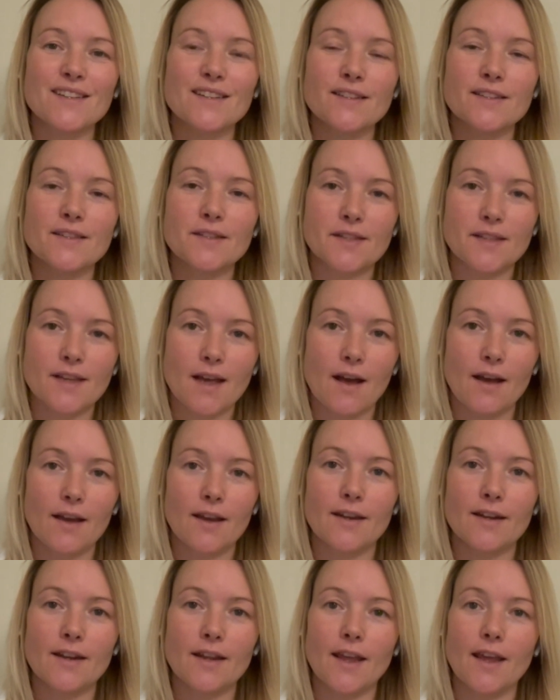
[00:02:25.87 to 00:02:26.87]

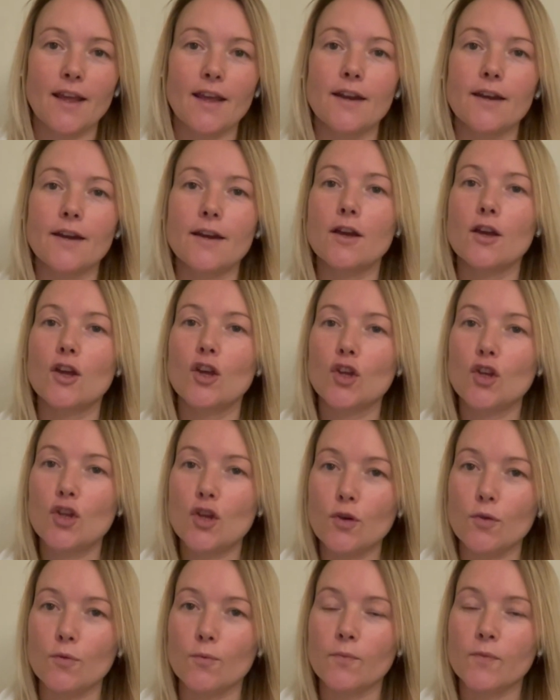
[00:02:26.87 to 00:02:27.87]
side in
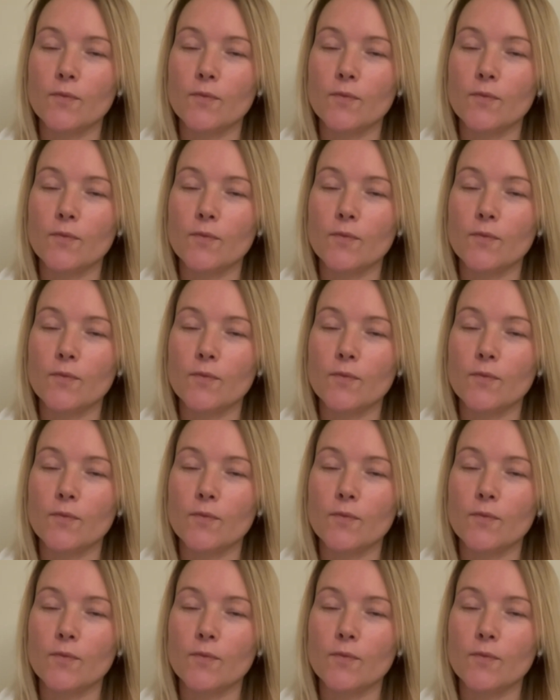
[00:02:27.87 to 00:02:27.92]
you.